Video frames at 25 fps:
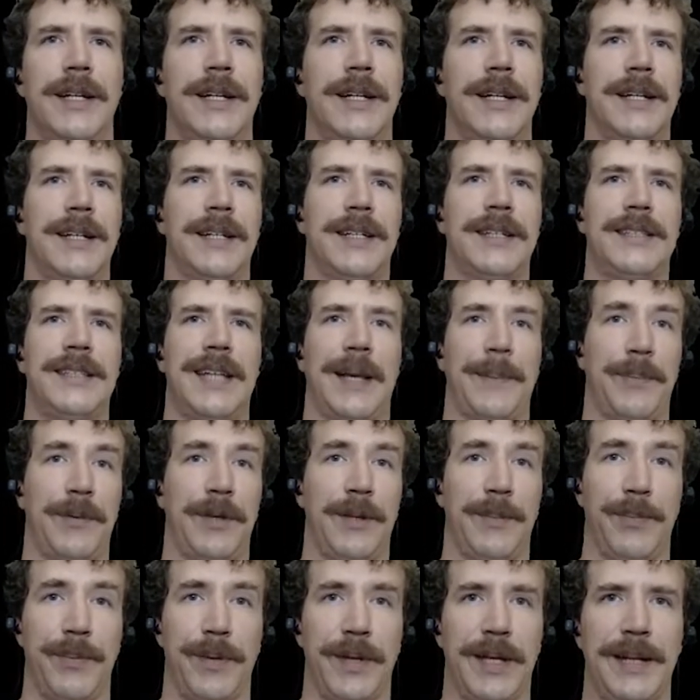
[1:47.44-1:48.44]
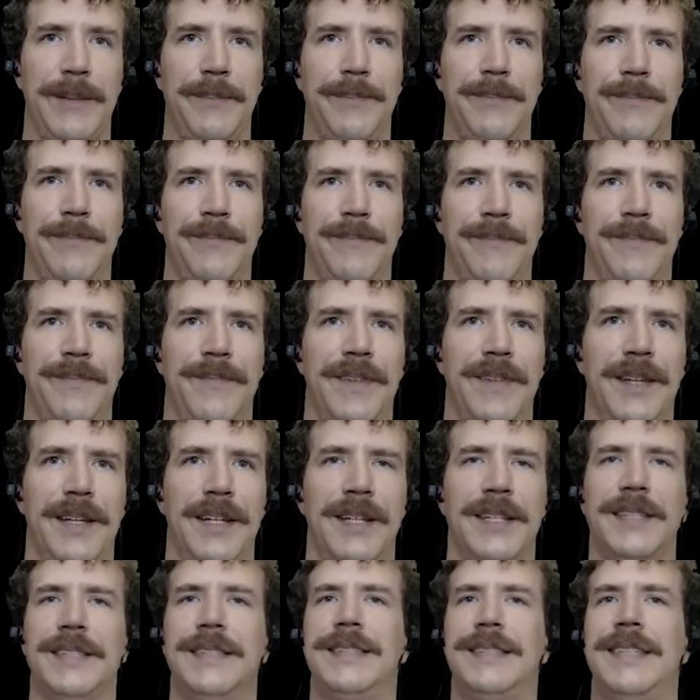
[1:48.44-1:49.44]
Accept the blame?
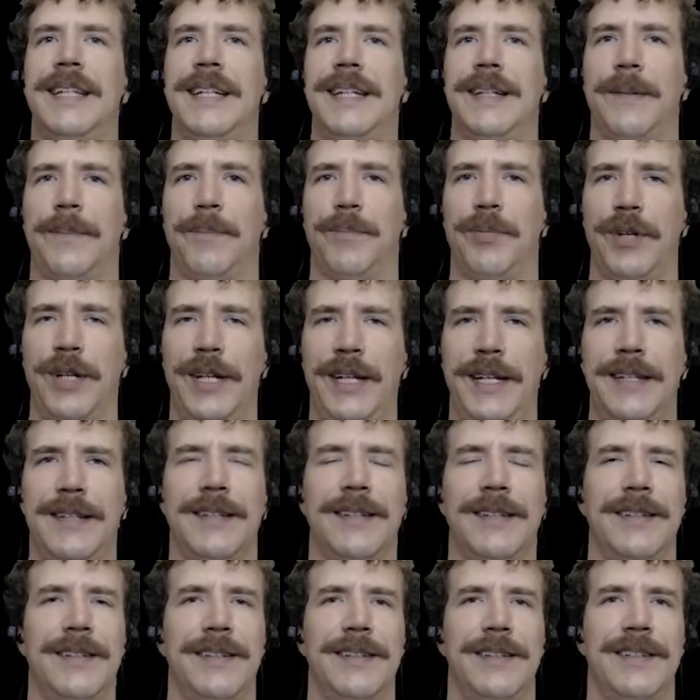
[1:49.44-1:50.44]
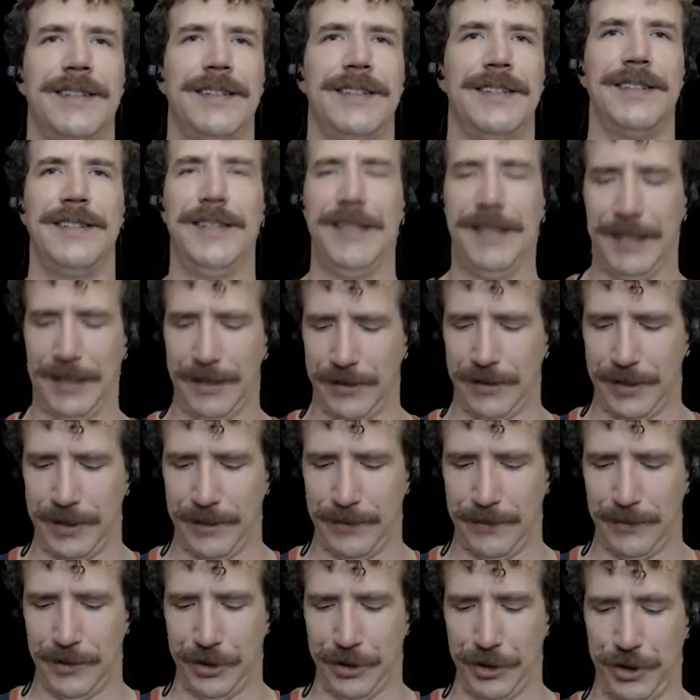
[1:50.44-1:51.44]
Take a break? Tell
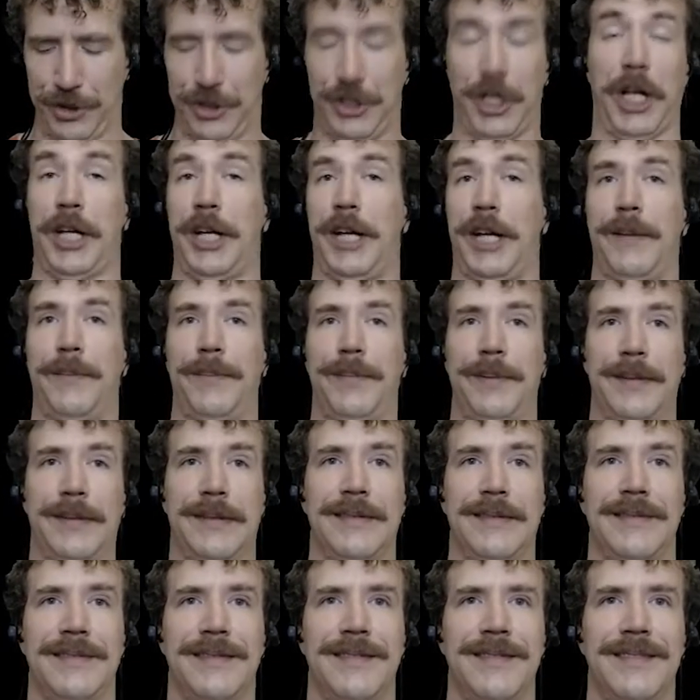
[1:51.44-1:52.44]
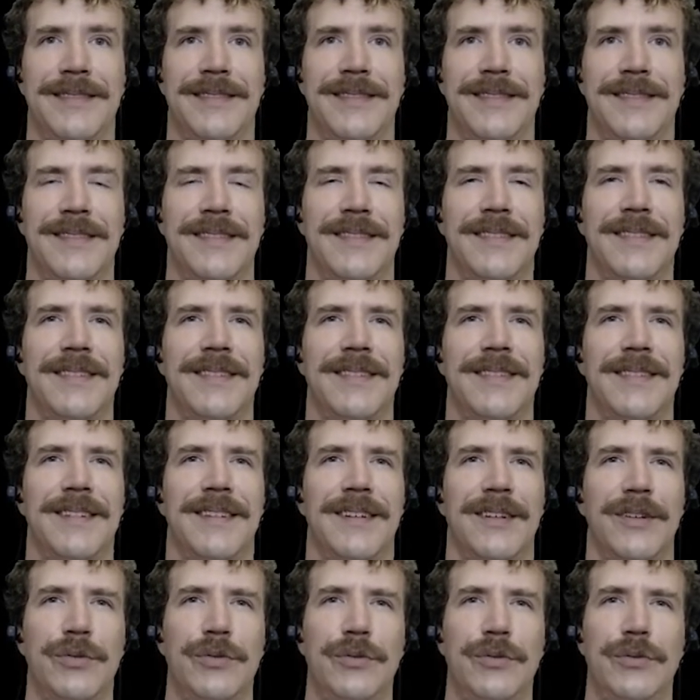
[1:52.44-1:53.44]
them to shut up?
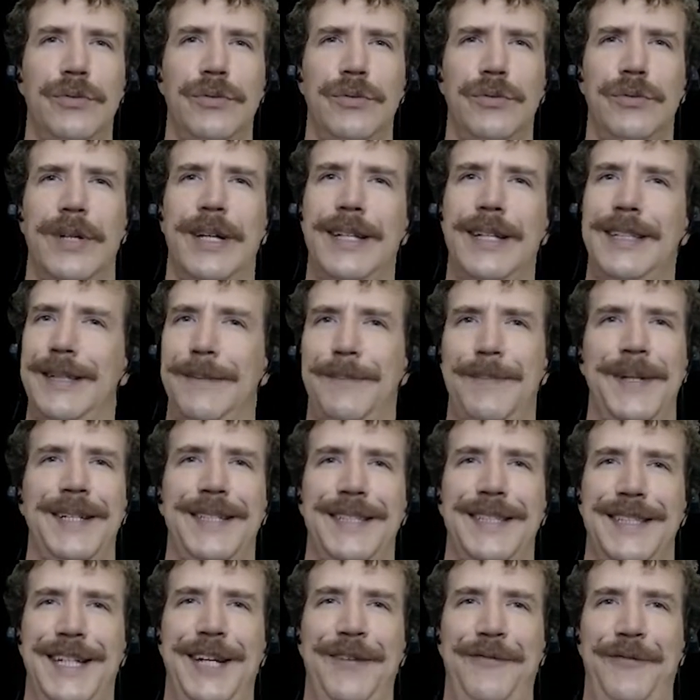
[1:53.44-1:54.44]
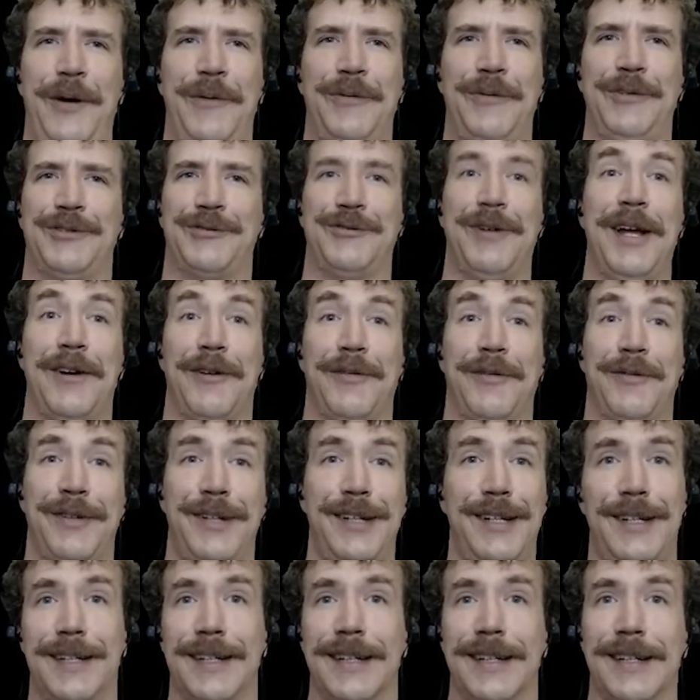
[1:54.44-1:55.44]
Ooh, it depends on if I was right or
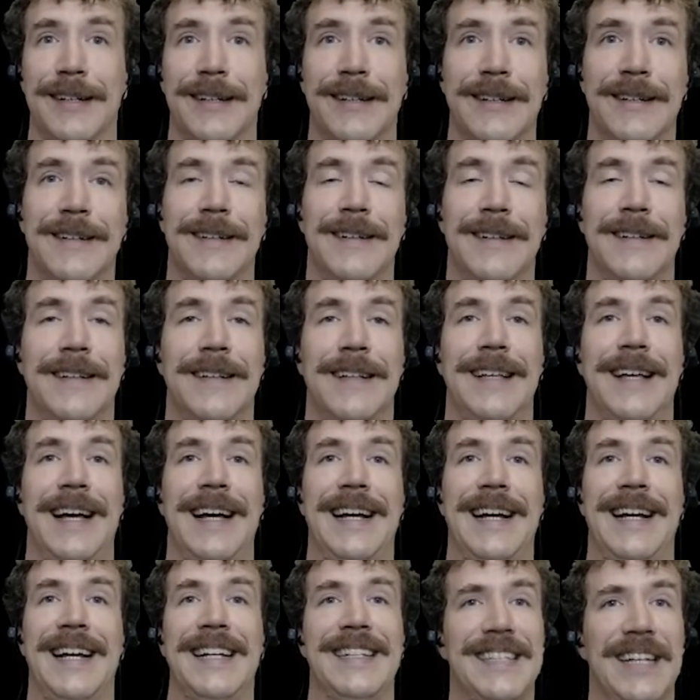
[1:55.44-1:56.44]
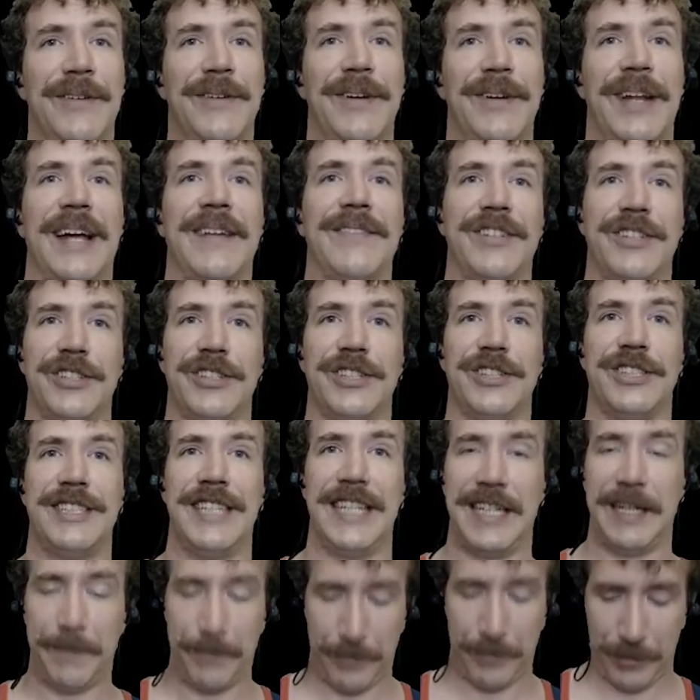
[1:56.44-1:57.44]
wrong. I guess I would have to just
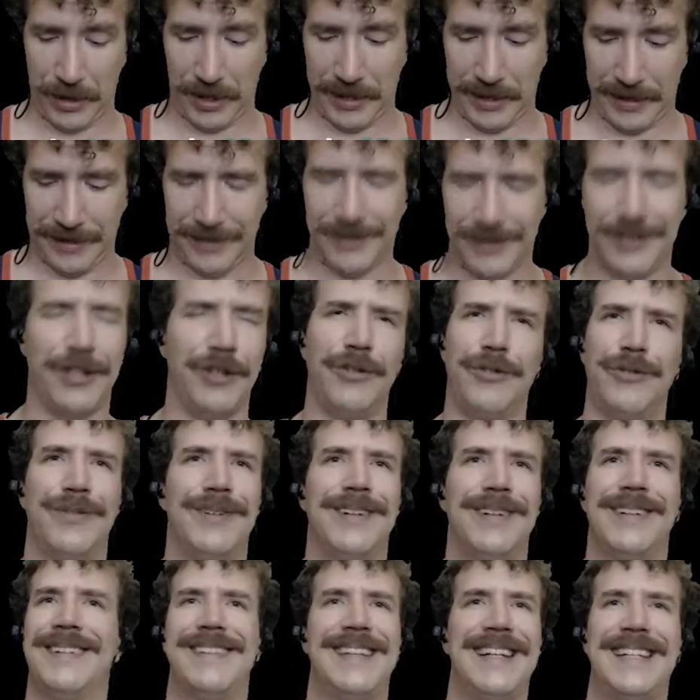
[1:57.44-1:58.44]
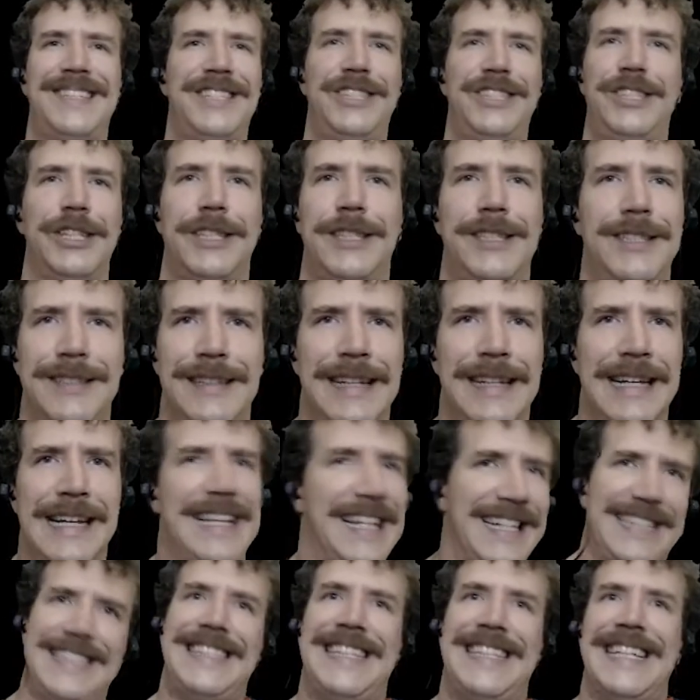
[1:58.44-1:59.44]
take a break. No, that's
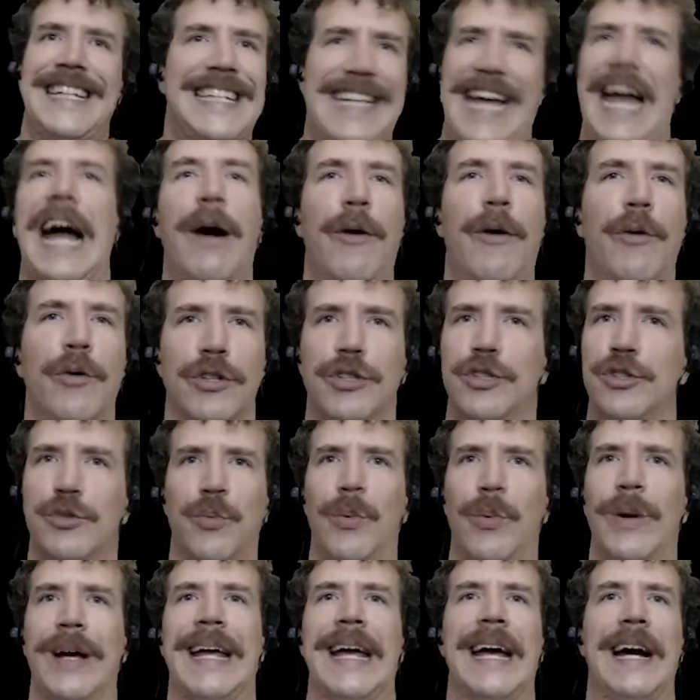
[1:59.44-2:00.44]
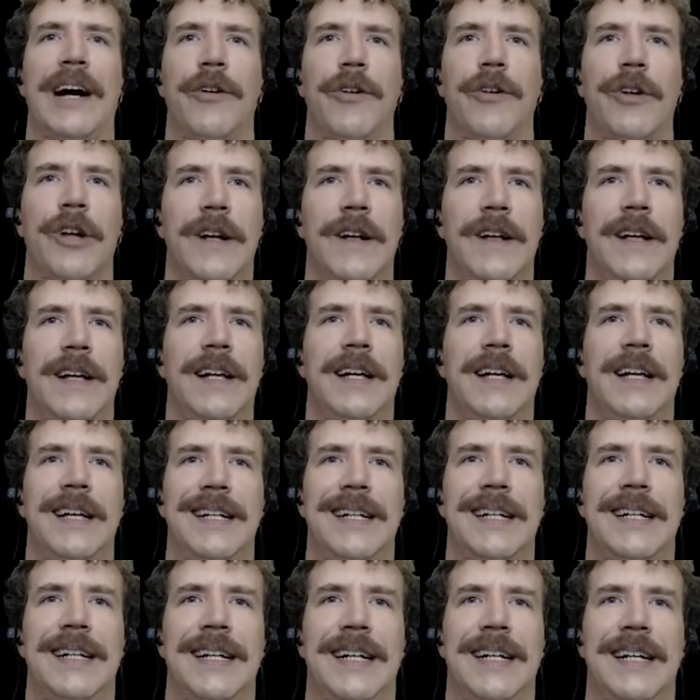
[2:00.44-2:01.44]
the coward's way out.
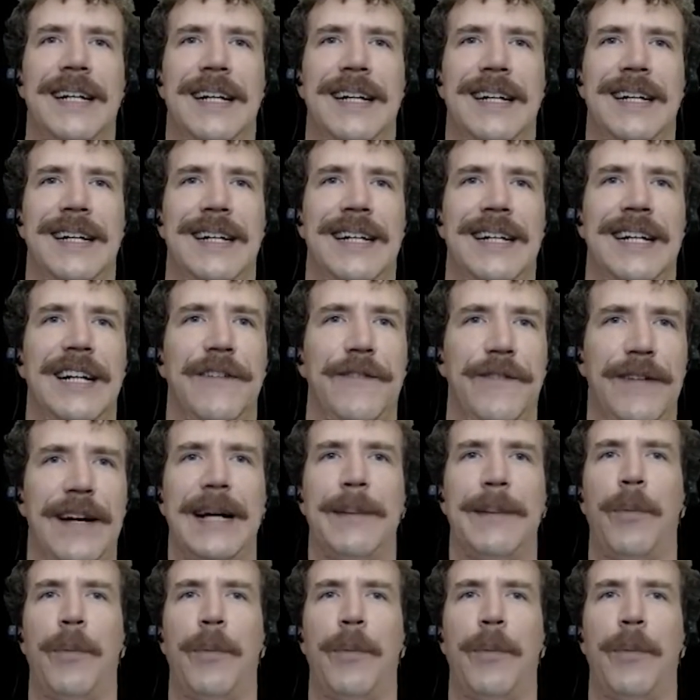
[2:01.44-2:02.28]
If I'm